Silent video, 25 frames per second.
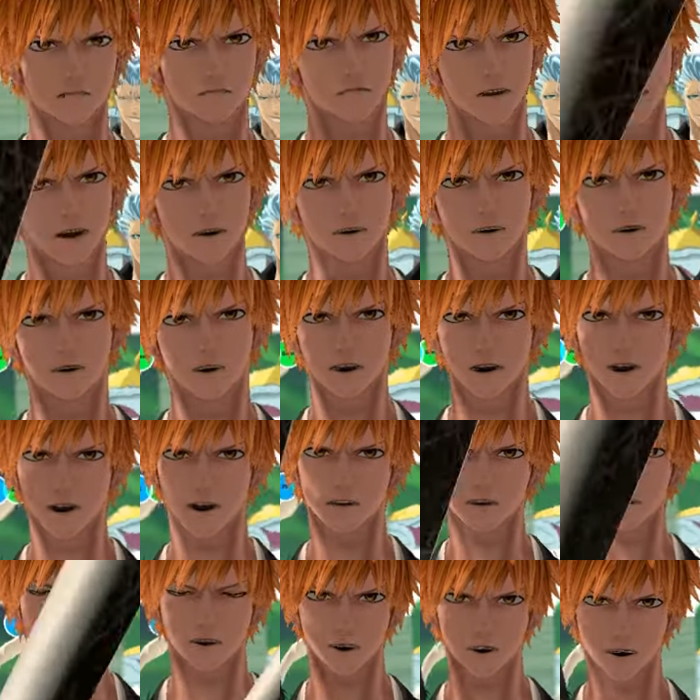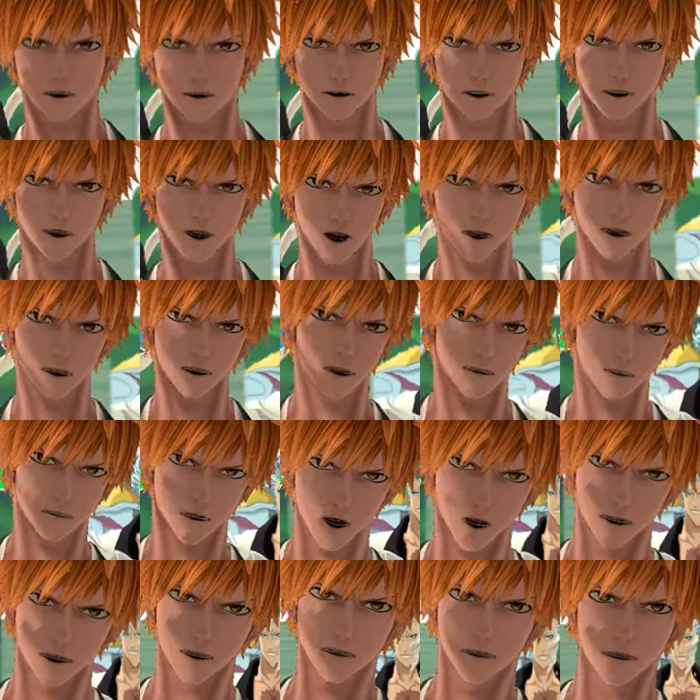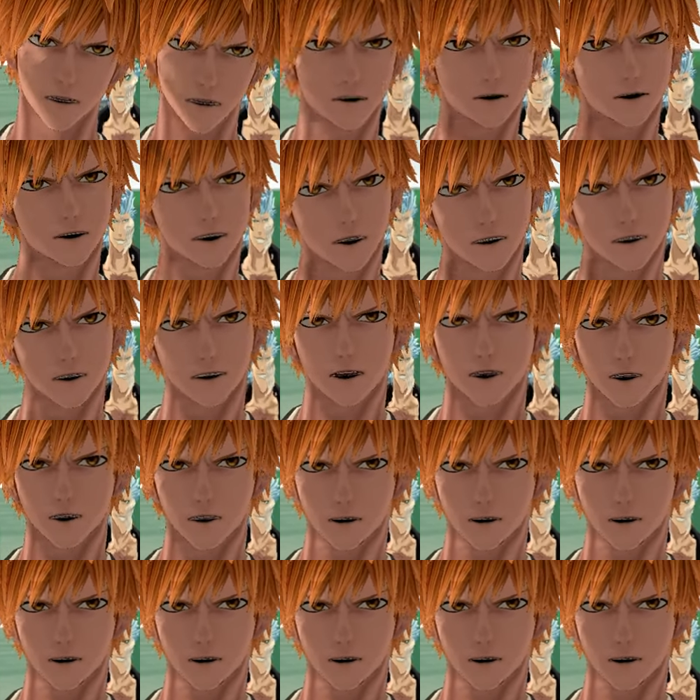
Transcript: I forgot they actually have a couple Bleach avatars